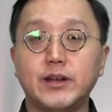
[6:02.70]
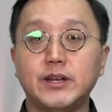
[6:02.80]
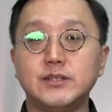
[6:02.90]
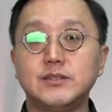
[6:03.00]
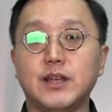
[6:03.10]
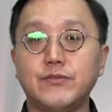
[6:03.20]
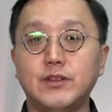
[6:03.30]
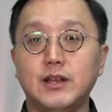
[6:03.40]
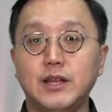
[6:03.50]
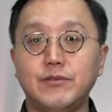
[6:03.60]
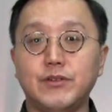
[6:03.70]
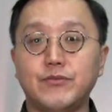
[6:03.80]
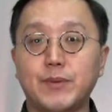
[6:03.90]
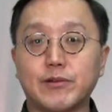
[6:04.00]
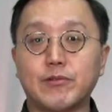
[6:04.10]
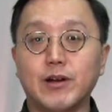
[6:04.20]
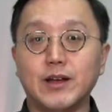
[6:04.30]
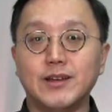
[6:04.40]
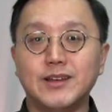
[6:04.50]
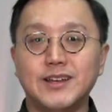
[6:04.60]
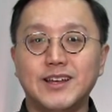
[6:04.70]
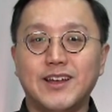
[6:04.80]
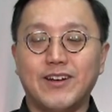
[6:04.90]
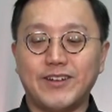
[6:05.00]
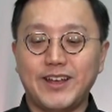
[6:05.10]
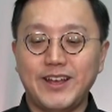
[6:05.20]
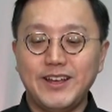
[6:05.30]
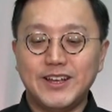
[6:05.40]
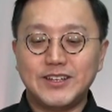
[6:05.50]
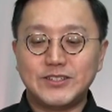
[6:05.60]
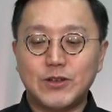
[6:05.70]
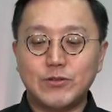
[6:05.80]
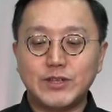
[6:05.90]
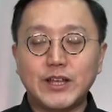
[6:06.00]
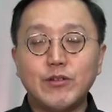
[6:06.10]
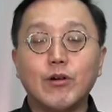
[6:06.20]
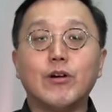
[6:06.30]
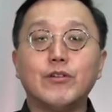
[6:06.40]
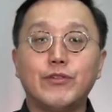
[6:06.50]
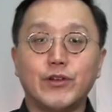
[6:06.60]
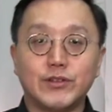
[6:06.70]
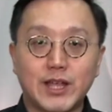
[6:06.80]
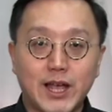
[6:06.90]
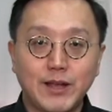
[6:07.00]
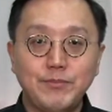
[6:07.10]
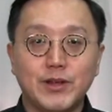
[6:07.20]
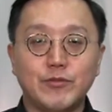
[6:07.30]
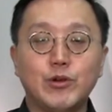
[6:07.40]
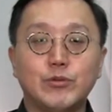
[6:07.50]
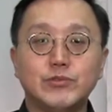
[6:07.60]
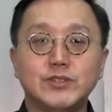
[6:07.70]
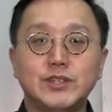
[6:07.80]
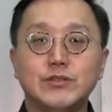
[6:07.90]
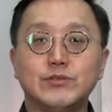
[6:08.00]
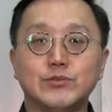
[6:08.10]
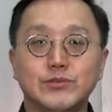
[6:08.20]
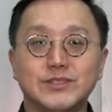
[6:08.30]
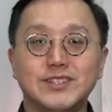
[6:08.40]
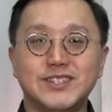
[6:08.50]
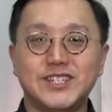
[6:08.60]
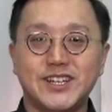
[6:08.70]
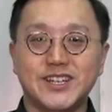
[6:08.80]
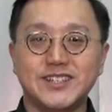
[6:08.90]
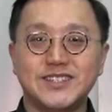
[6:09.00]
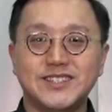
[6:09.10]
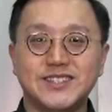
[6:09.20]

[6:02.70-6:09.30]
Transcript: this definitely with bak kwa. Okay, so thank you all for your time, and we hope to see you soon. Cheers.